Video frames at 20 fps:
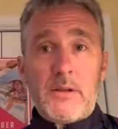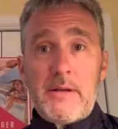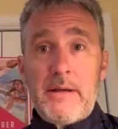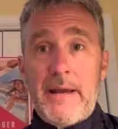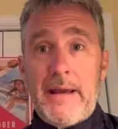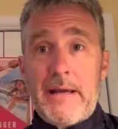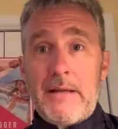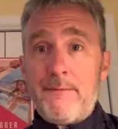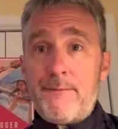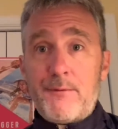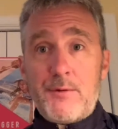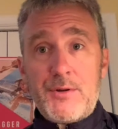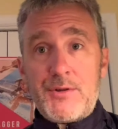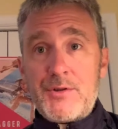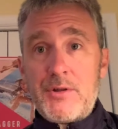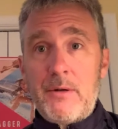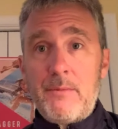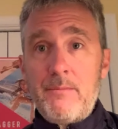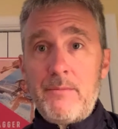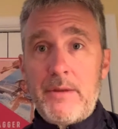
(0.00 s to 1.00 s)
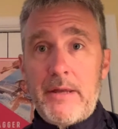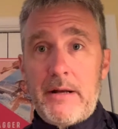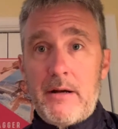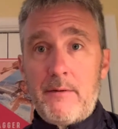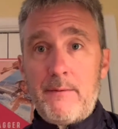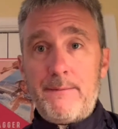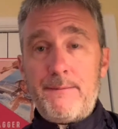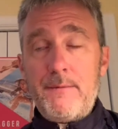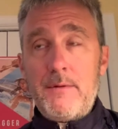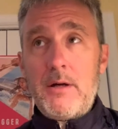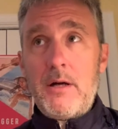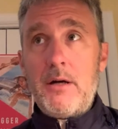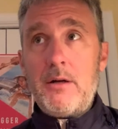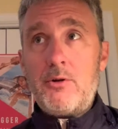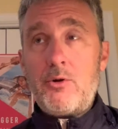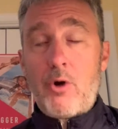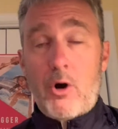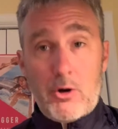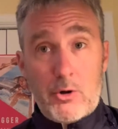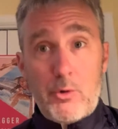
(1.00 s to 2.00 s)
And for some that
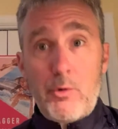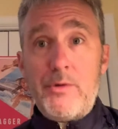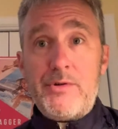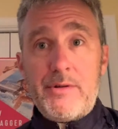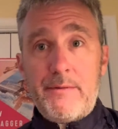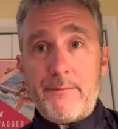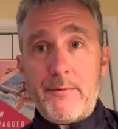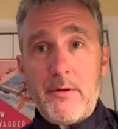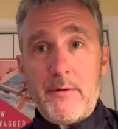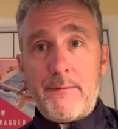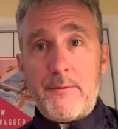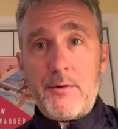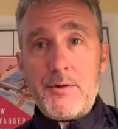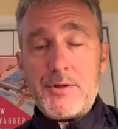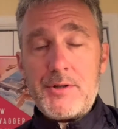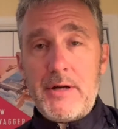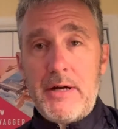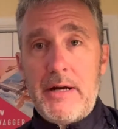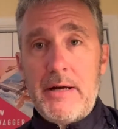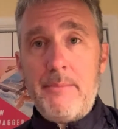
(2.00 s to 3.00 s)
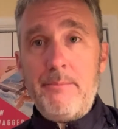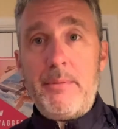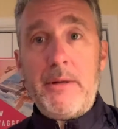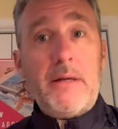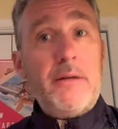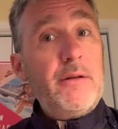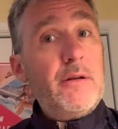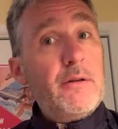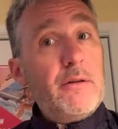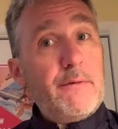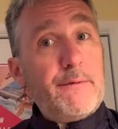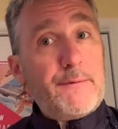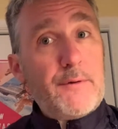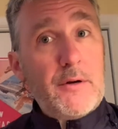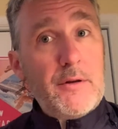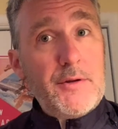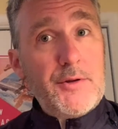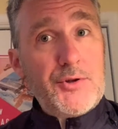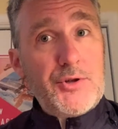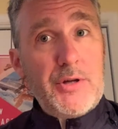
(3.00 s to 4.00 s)
are cruising for the first time, being near the
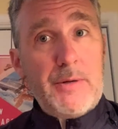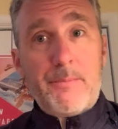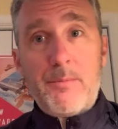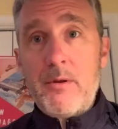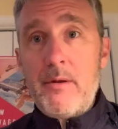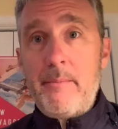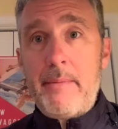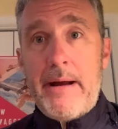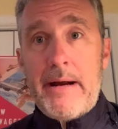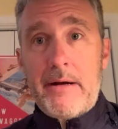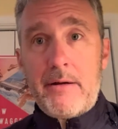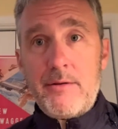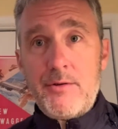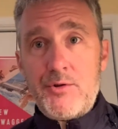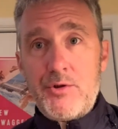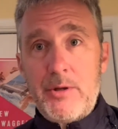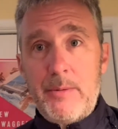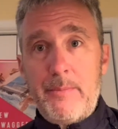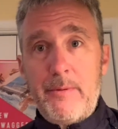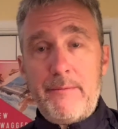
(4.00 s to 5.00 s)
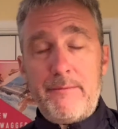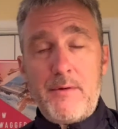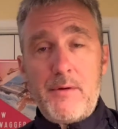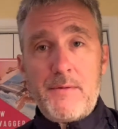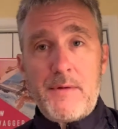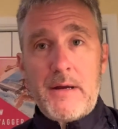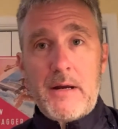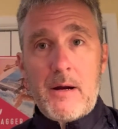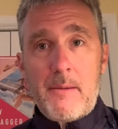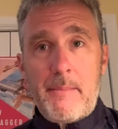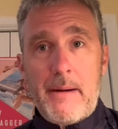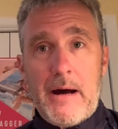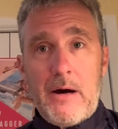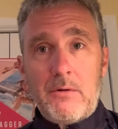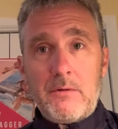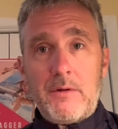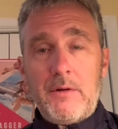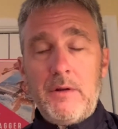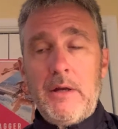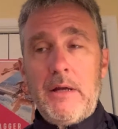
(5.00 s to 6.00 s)
front of the ship or the back of the ship, if you think
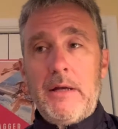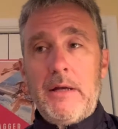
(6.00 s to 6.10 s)
about